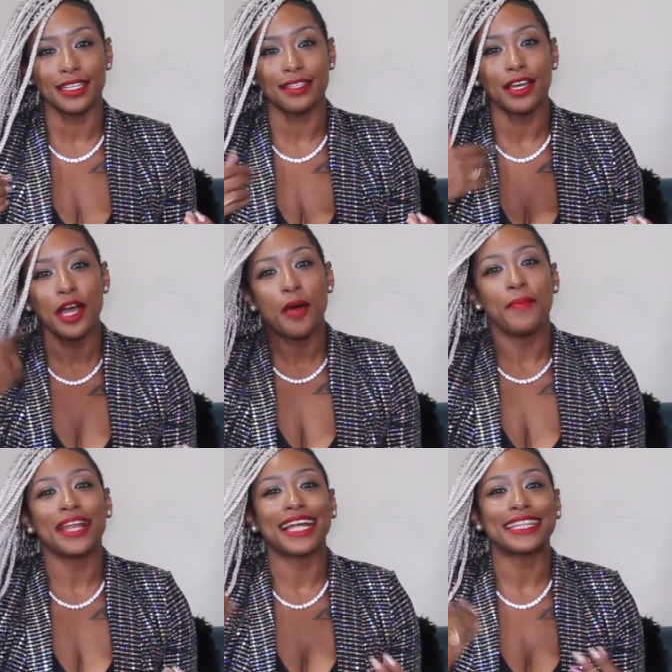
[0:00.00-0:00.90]
People
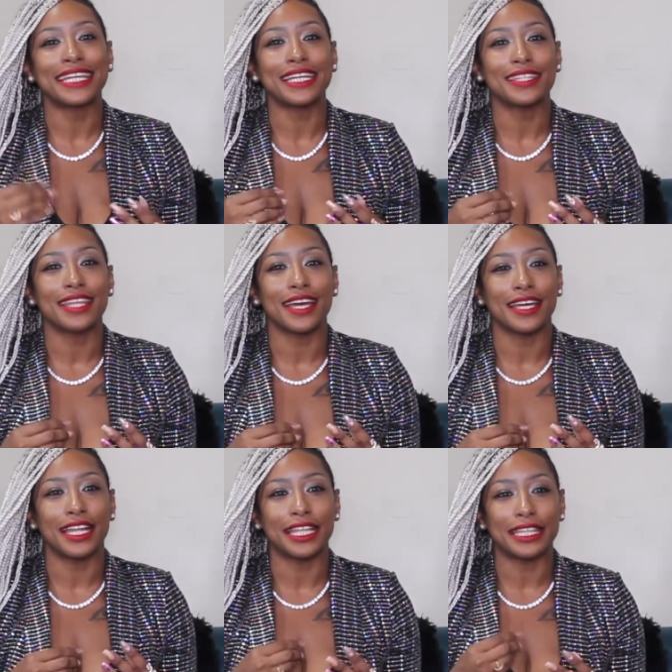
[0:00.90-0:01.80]
might be bored. That
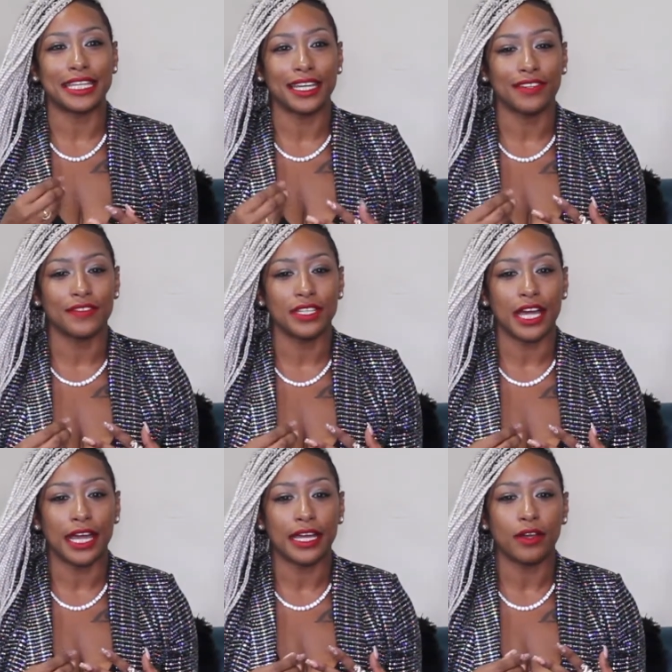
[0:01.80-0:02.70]
at the end of the
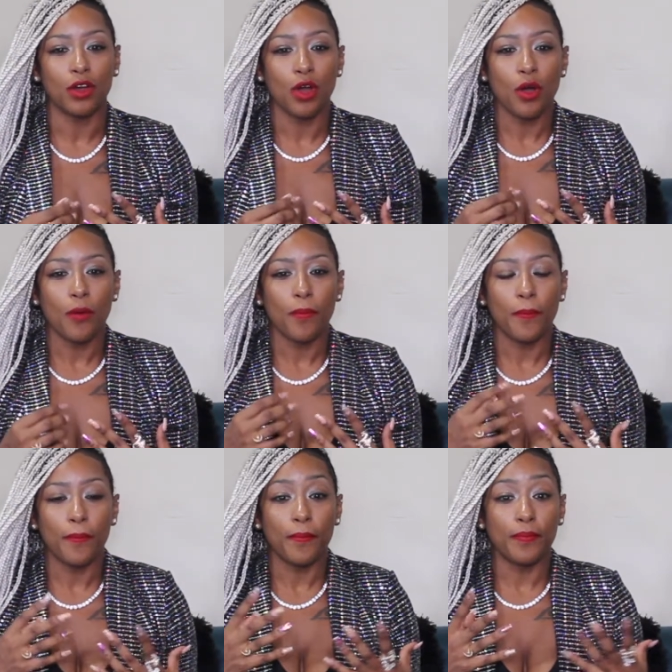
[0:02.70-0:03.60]
day,
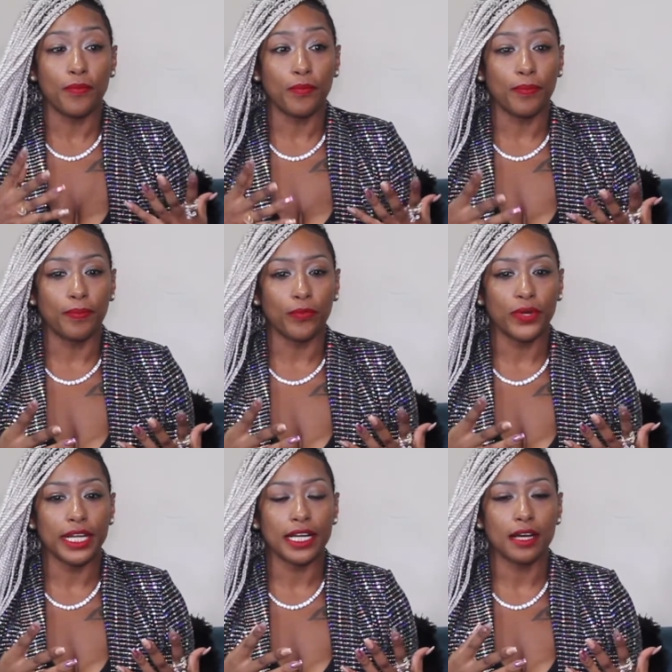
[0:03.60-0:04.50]
when
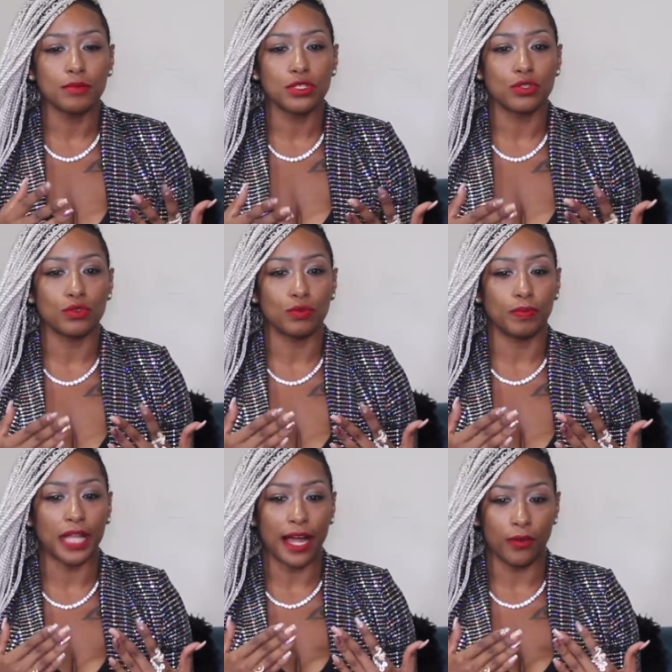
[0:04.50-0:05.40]
it comes to
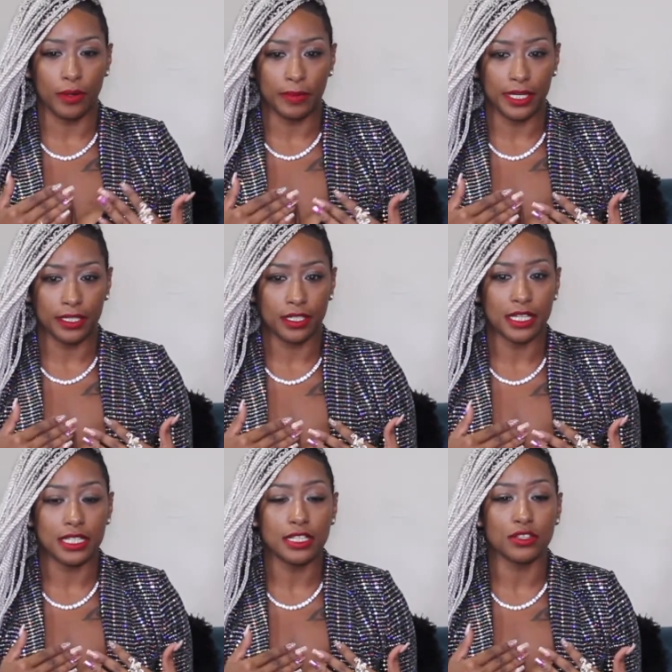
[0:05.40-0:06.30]
black women,
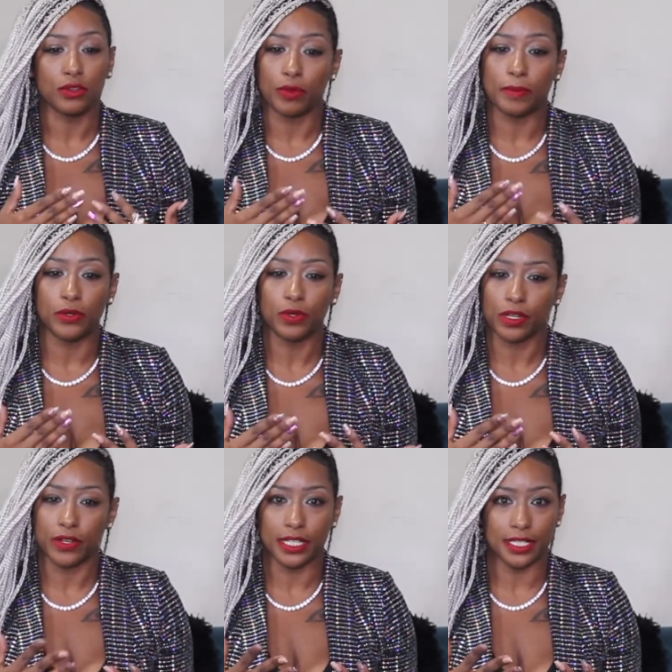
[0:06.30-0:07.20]
because these are the women who are
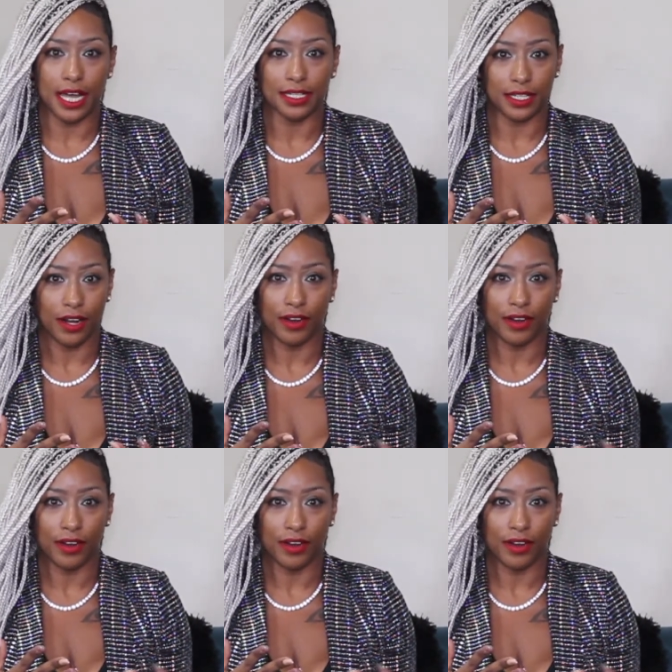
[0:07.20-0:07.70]
criticizing her.